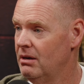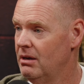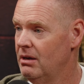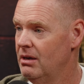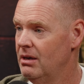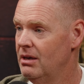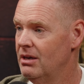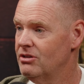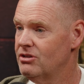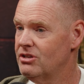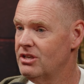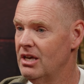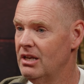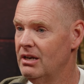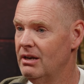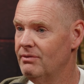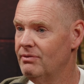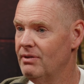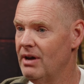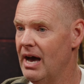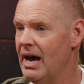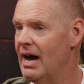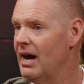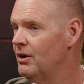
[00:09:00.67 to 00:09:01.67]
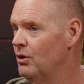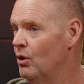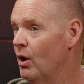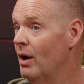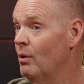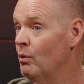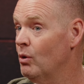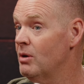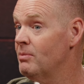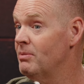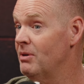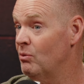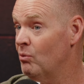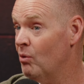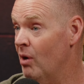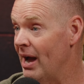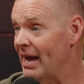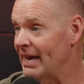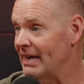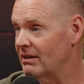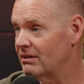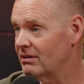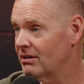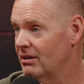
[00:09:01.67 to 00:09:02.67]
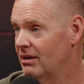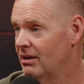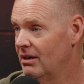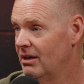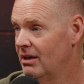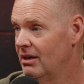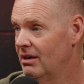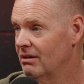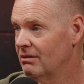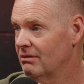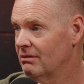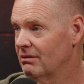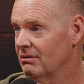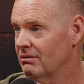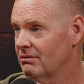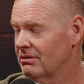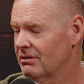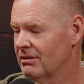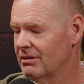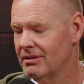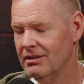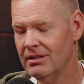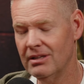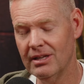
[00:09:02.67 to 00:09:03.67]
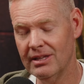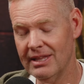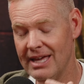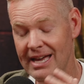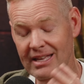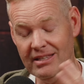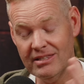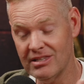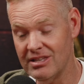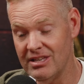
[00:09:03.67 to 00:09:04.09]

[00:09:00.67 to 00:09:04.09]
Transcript: Yeah. Right. Instead of I know I want to be yes. right. Well, yeah. no, that's